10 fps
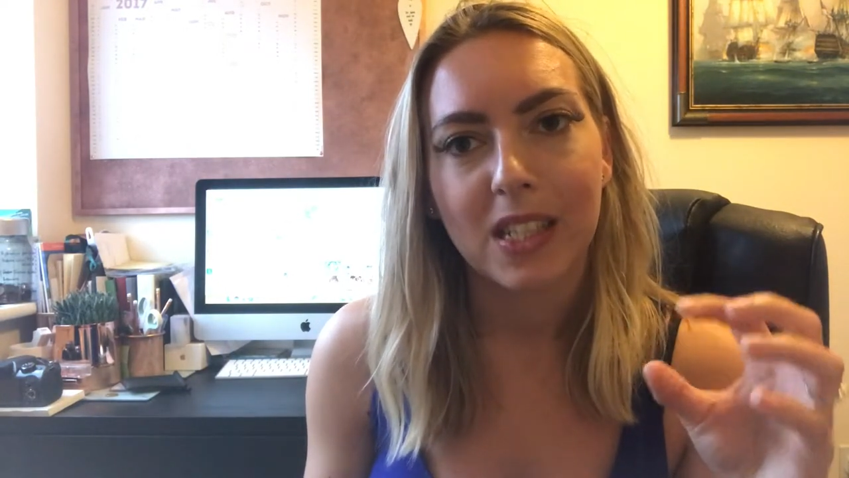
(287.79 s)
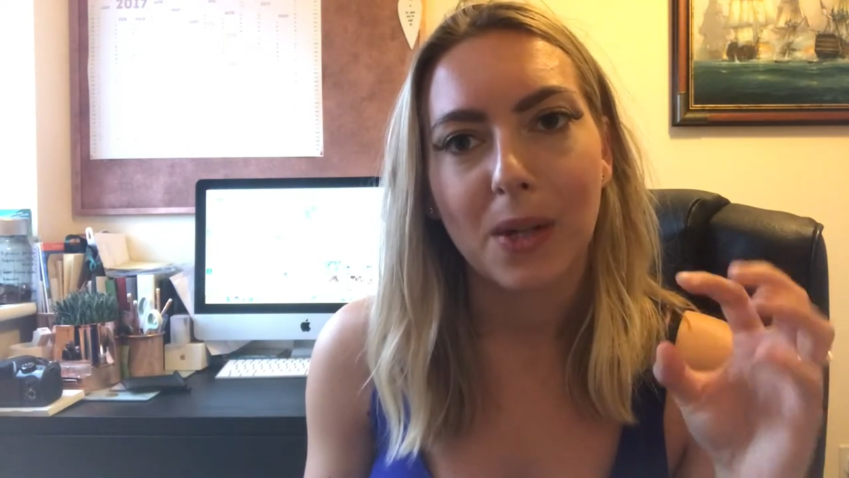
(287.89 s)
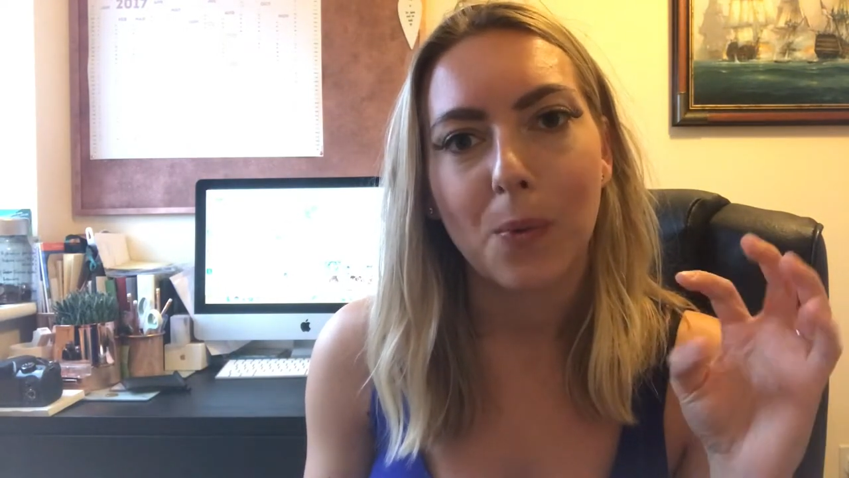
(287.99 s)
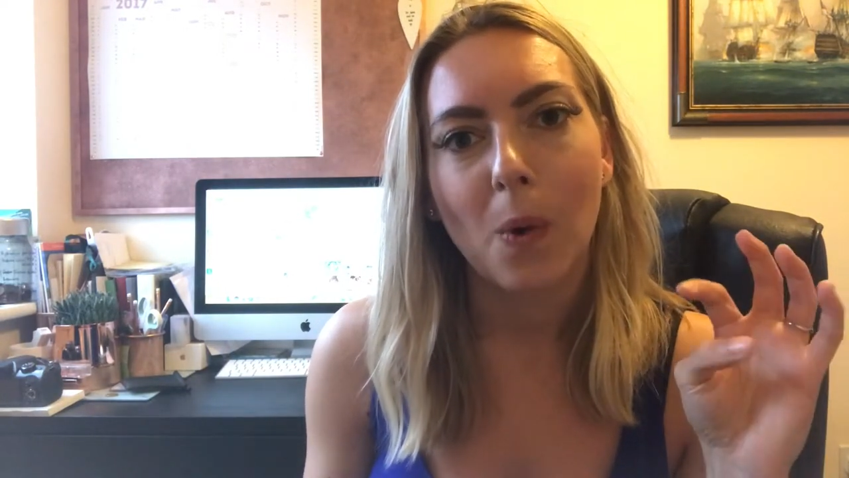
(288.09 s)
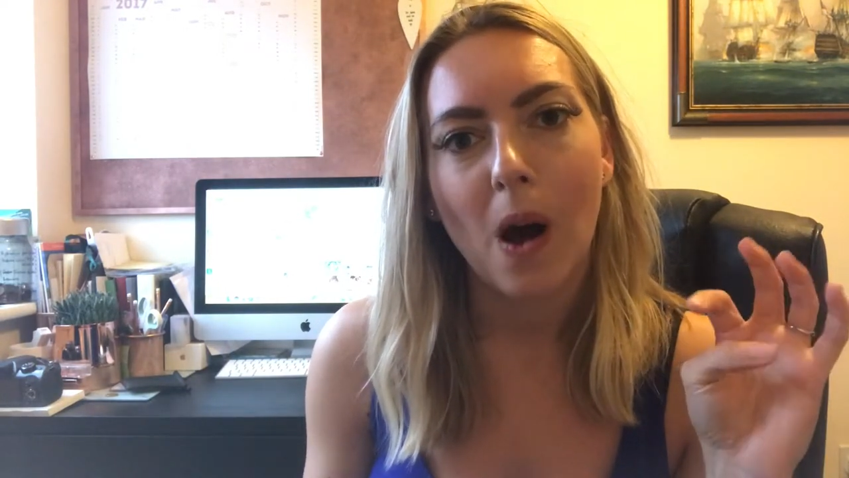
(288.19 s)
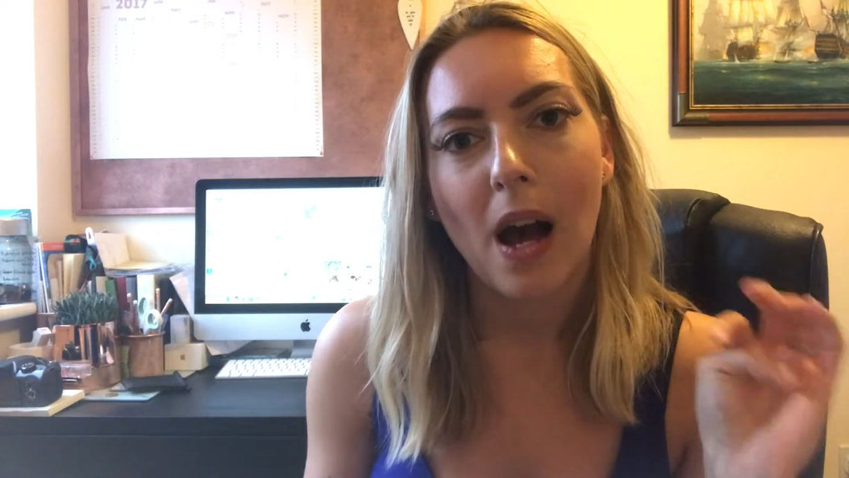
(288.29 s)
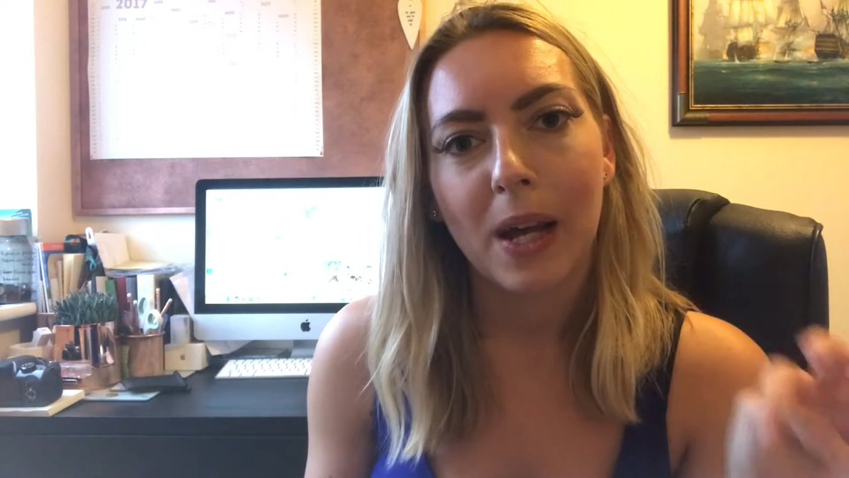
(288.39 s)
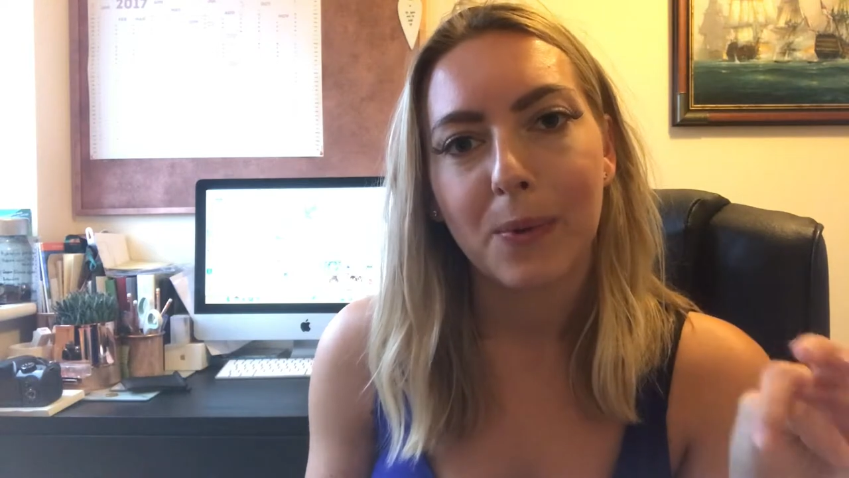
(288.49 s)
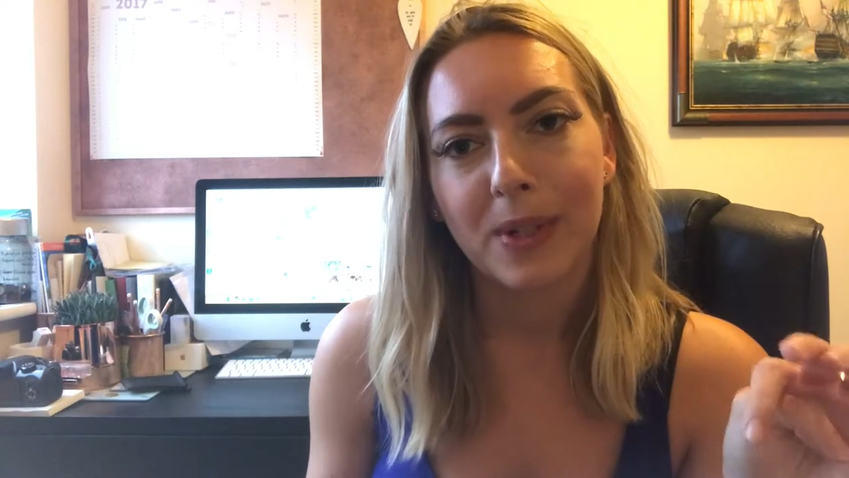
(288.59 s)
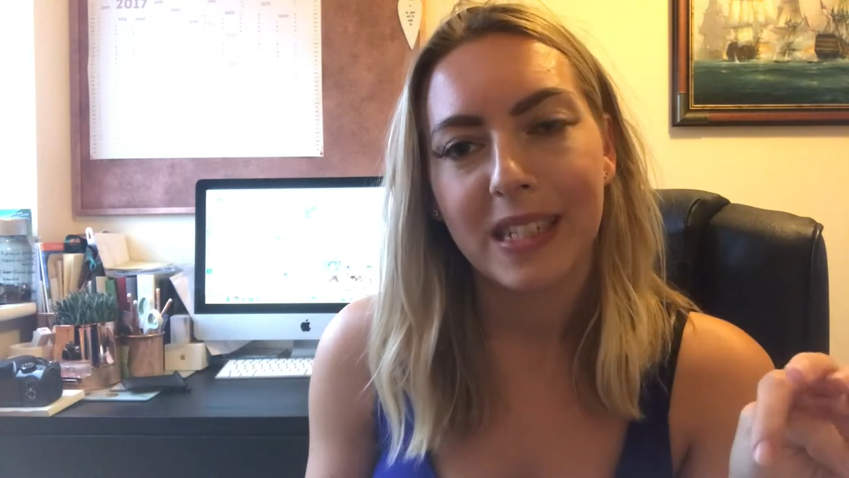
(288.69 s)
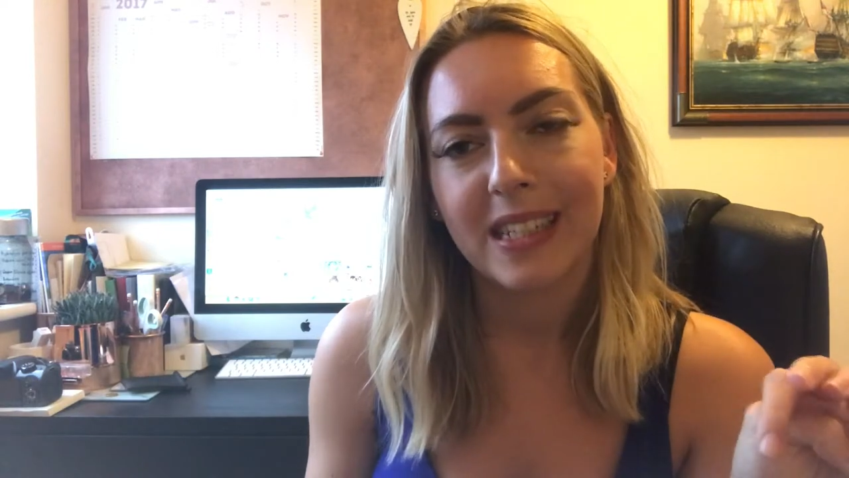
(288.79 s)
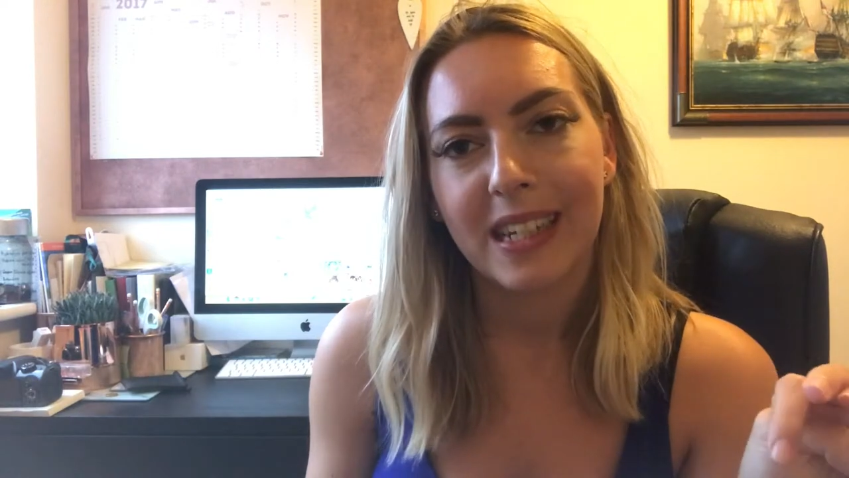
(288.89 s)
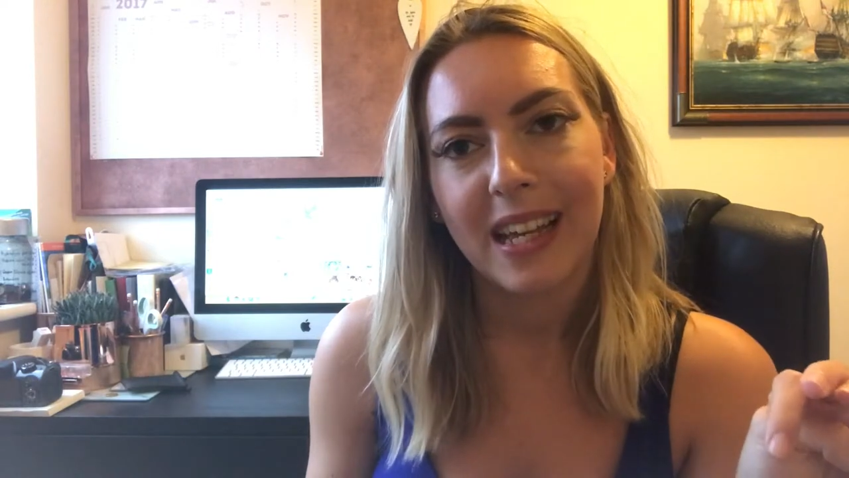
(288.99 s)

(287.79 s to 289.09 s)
So what I would,